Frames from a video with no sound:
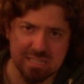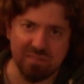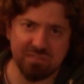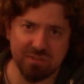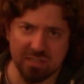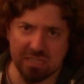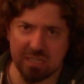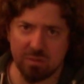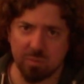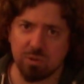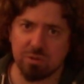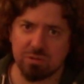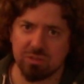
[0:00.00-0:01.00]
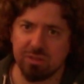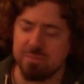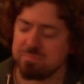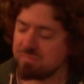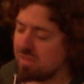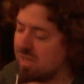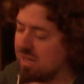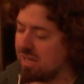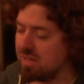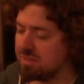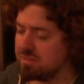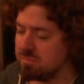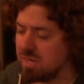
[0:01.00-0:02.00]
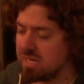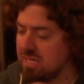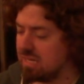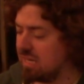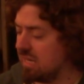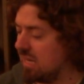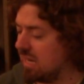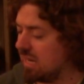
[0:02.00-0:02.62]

definitely worth uh, the money.